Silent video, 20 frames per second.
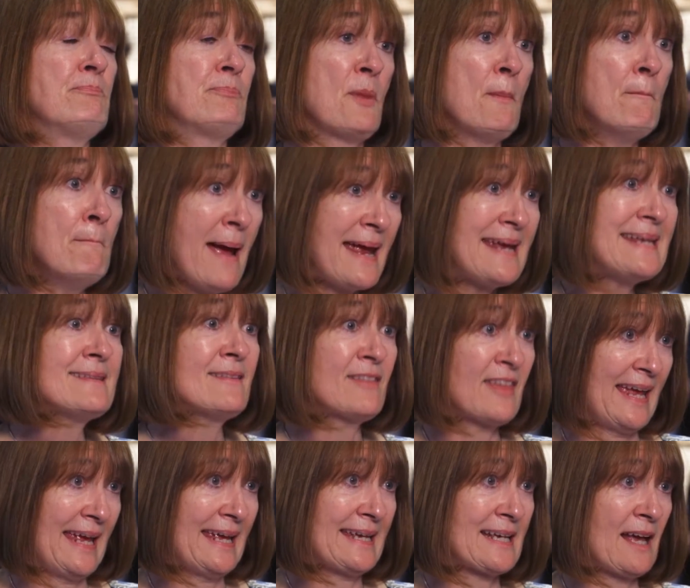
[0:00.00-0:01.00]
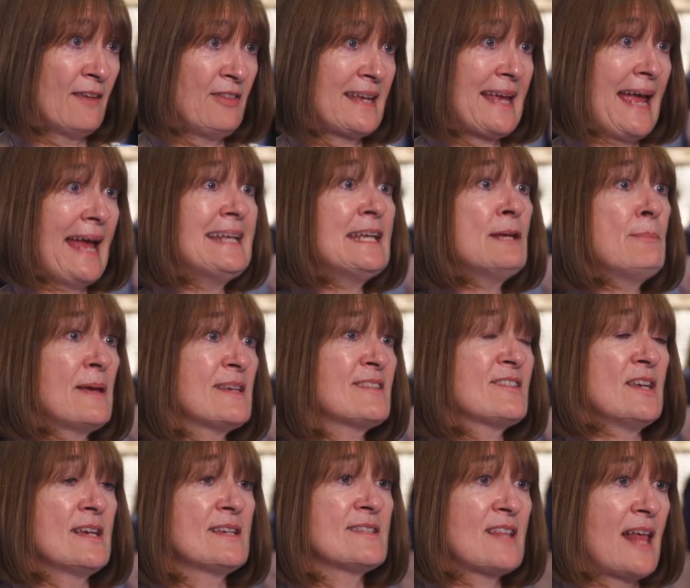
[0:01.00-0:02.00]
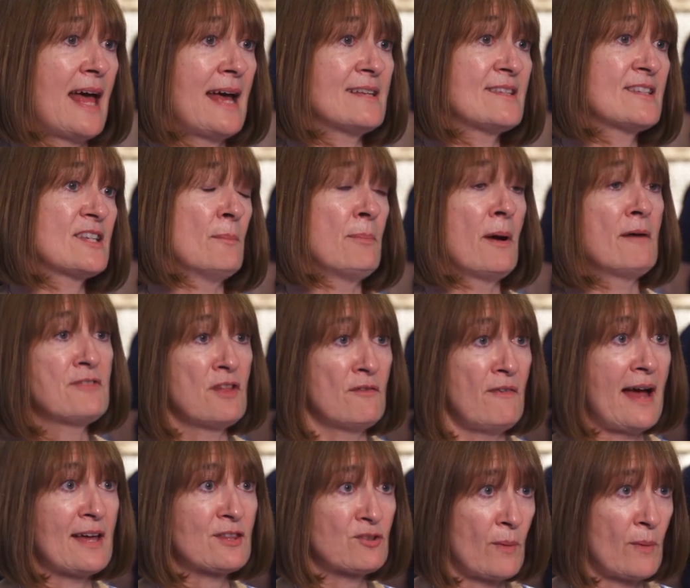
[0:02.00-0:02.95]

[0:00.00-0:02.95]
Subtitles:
The main thing, I think any business that's above the VAT